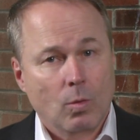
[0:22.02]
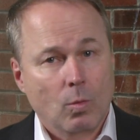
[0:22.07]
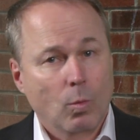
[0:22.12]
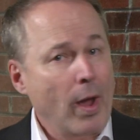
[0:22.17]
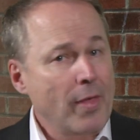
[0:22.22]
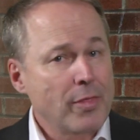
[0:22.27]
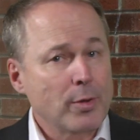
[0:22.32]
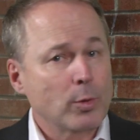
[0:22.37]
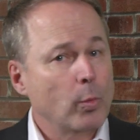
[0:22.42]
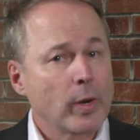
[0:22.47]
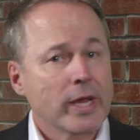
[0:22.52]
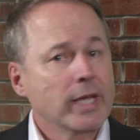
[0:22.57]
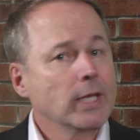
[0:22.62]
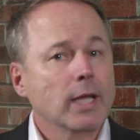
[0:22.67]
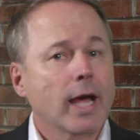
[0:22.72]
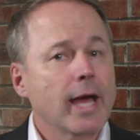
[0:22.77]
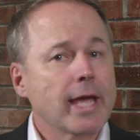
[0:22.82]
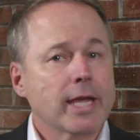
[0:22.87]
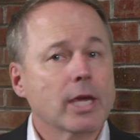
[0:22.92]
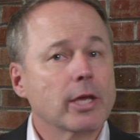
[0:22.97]
Whether we
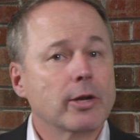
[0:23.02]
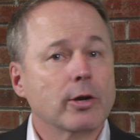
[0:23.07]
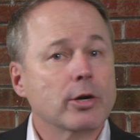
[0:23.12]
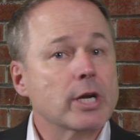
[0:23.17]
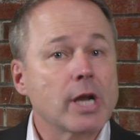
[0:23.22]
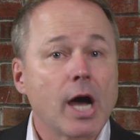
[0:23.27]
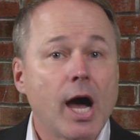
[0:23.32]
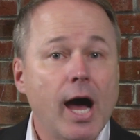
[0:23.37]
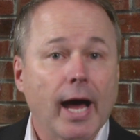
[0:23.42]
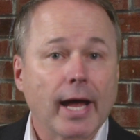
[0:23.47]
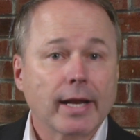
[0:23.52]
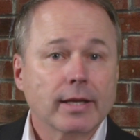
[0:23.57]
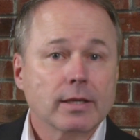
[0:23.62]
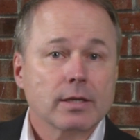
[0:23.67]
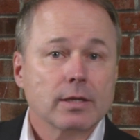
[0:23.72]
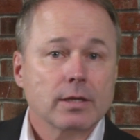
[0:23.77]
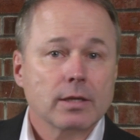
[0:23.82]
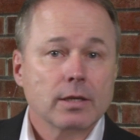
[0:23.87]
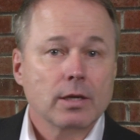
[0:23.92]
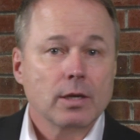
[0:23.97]
like it or not,
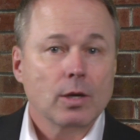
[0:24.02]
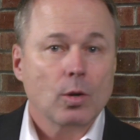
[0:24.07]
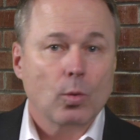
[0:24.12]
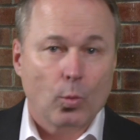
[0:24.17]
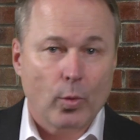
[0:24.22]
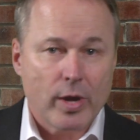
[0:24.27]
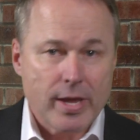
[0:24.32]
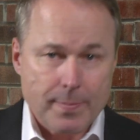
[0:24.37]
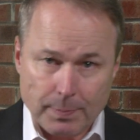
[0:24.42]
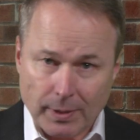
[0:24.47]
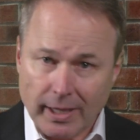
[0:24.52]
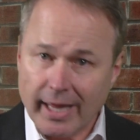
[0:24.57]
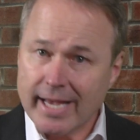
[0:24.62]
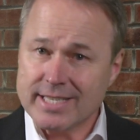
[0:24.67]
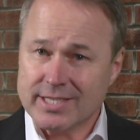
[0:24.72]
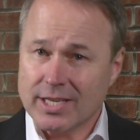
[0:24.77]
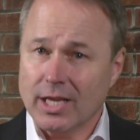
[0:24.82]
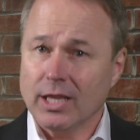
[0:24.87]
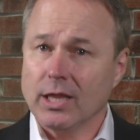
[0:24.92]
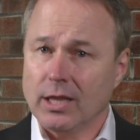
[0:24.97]
we
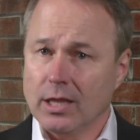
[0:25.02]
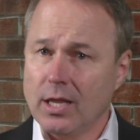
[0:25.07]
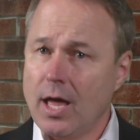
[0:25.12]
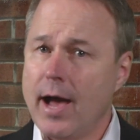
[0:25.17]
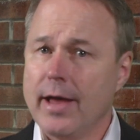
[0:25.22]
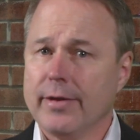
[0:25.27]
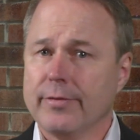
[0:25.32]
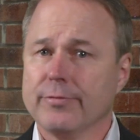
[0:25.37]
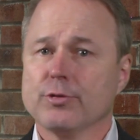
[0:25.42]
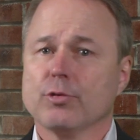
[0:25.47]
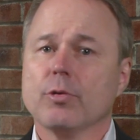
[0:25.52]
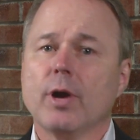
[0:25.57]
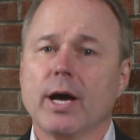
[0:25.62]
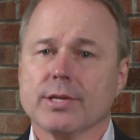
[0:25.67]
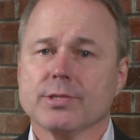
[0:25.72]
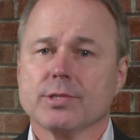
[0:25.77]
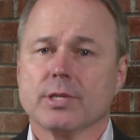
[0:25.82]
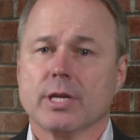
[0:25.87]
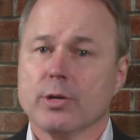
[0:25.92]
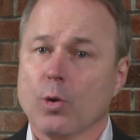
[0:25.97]
place a lot of
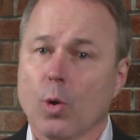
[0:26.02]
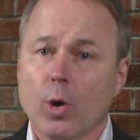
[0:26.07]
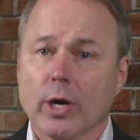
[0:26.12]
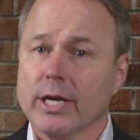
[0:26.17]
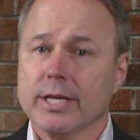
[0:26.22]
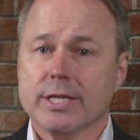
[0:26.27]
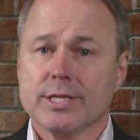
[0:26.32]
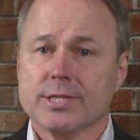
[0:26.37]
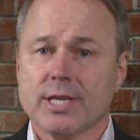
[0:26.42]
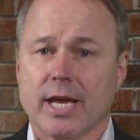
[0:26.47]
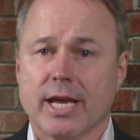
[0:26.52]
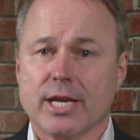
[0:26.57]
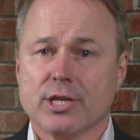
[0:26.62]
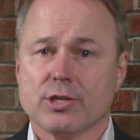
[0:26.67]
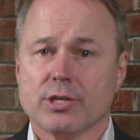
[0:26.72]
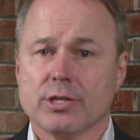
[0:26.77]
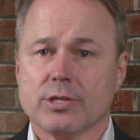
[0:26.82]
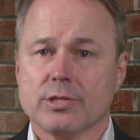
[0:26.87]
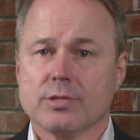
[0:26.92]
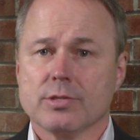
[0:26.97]
trust in
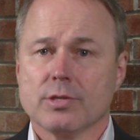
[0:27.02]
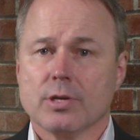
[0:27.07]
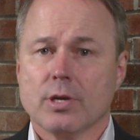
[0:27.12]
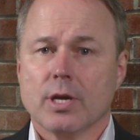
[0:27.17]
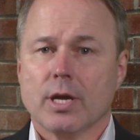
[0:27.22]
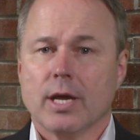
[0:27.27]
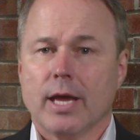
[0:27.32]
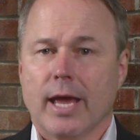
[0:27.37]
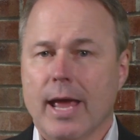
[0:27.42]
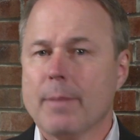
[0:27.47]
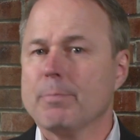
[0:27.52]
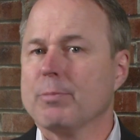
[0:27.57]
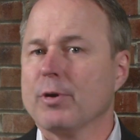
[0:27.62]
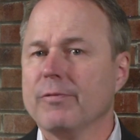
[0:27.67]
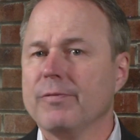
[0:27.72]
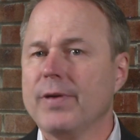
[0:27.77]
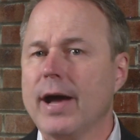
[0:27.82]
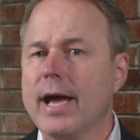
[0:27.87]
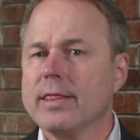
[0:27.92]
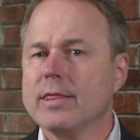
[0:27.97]
organizations and
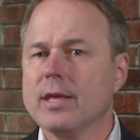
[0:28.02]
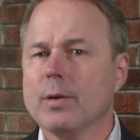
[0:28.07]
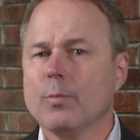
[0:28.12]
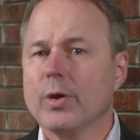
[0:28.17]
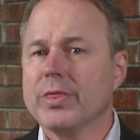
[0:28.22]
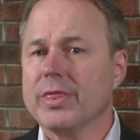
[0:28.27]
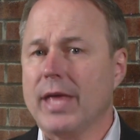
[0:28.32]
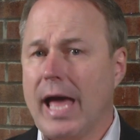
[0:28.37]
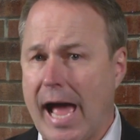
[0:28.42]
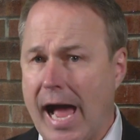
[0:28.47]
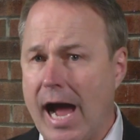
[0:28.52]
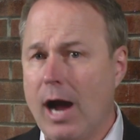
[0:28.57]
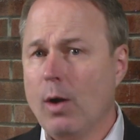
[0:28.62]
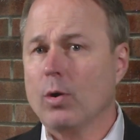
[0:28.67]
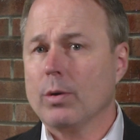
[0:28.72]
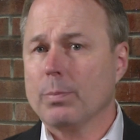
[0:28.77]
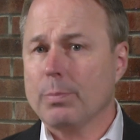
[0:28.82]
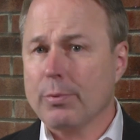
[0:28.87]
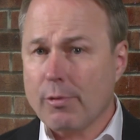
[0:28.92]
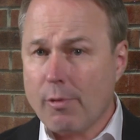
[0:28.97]
provide them with
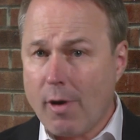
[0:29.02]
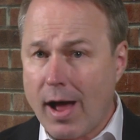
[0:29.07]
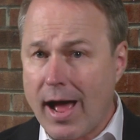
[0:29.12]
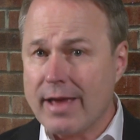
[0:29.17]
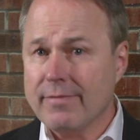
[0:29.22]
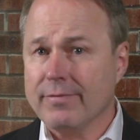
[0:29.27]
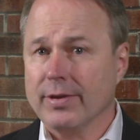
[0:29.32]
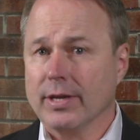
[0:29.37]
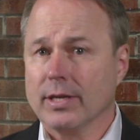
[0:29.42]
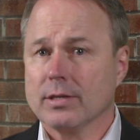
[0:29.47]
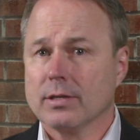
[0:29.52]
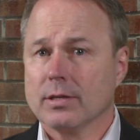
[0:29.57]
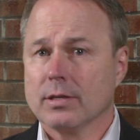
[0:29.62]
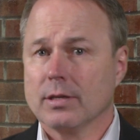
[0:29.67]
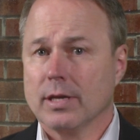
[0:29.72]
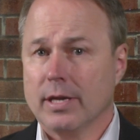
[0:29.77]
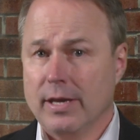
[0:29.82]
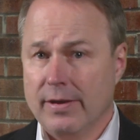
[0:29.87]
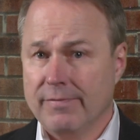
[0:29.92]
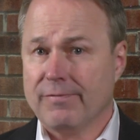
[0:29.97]
our private
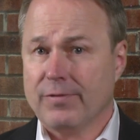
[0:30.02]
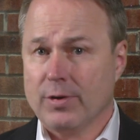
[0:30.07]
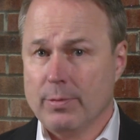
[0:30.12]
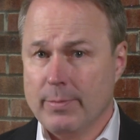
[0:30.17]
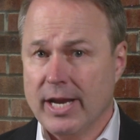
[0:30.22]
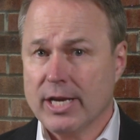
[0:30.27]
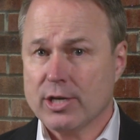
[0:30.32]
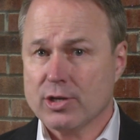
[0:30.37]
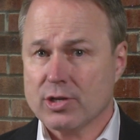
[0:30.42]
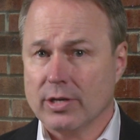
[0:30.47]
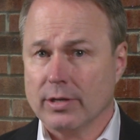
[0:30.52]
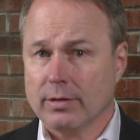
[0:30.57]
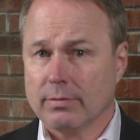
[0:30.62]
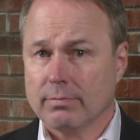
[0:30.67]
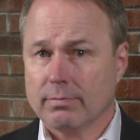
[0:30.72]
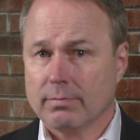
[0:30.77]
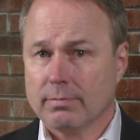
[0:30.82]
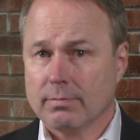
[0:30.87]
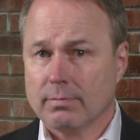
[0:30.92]
information.